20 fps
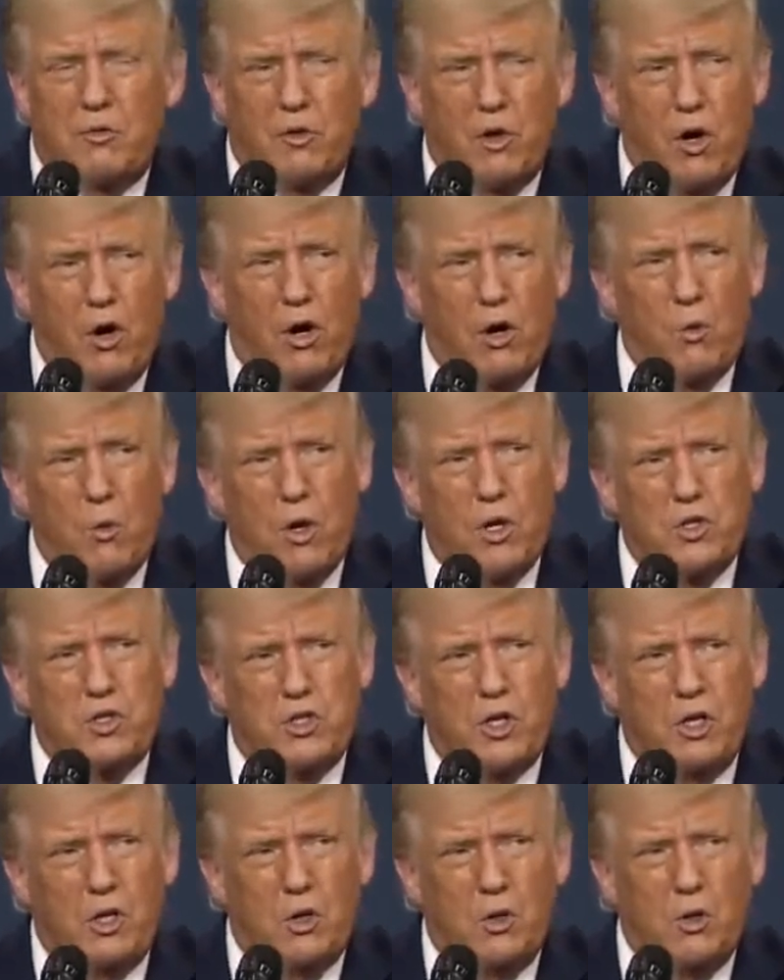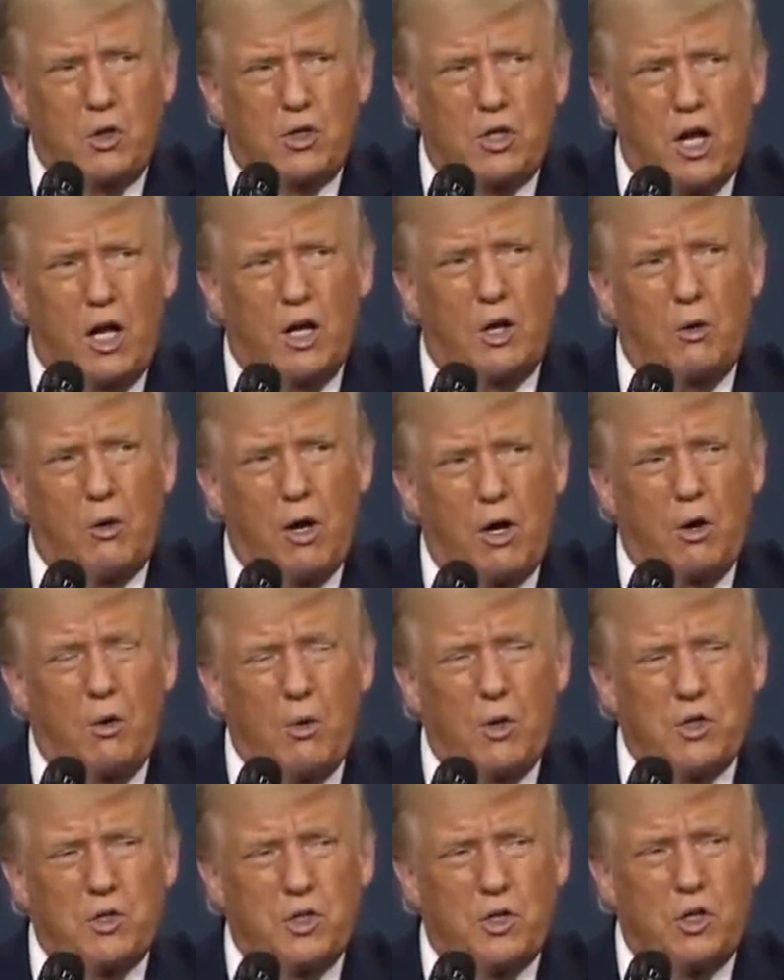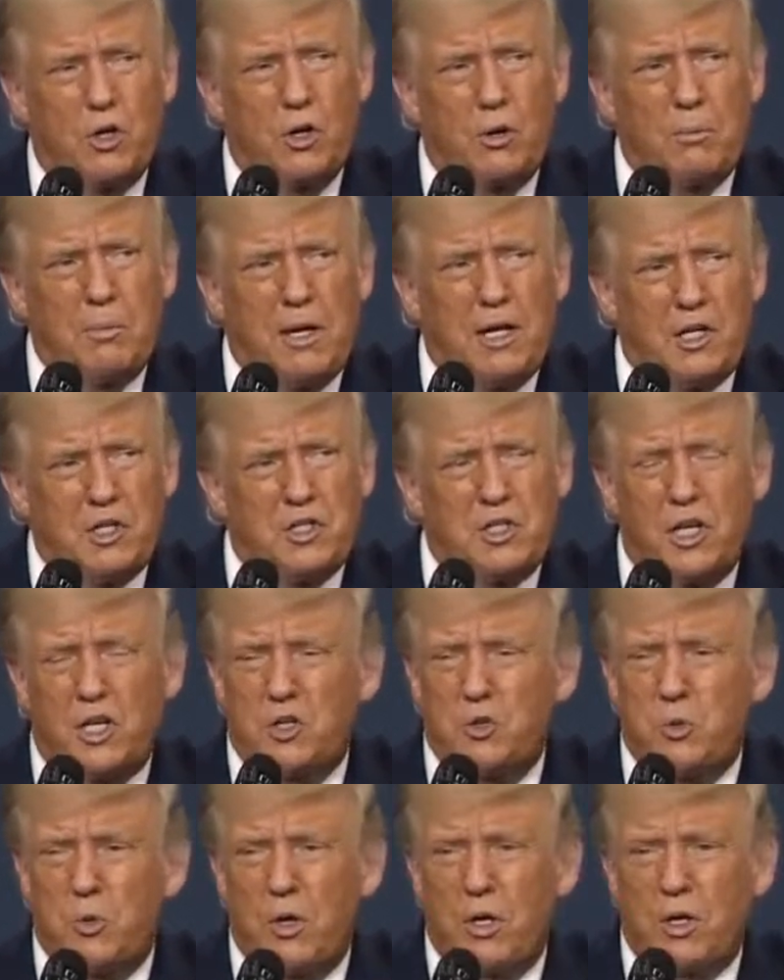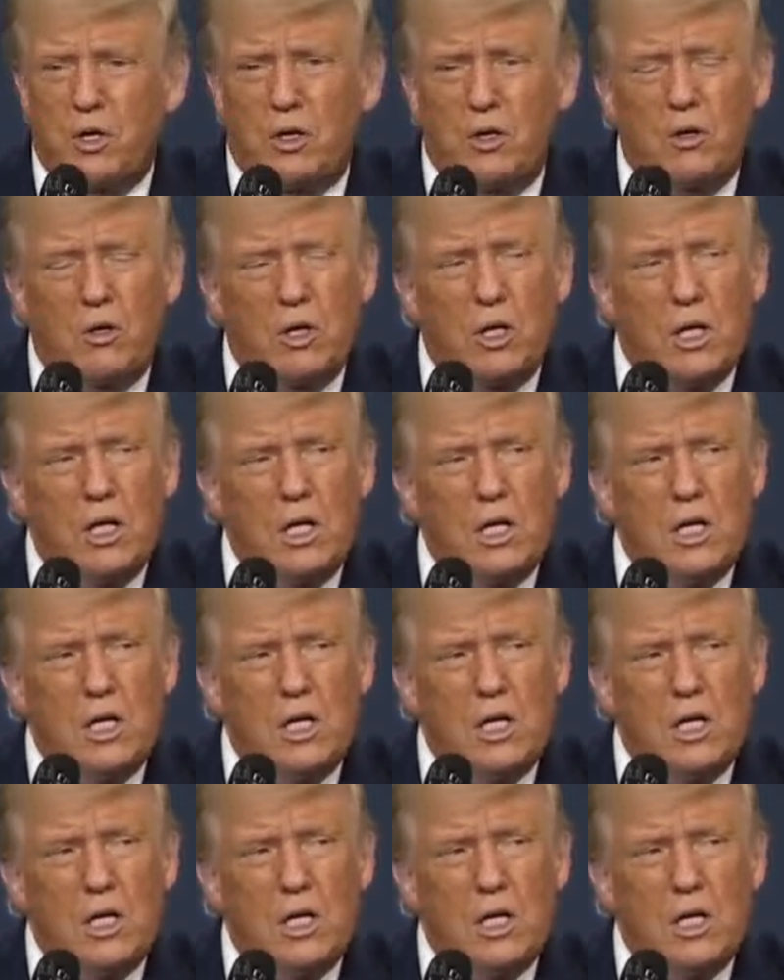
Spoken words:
Florida wants to do it. Colorado wants to do it. Many states want to do it.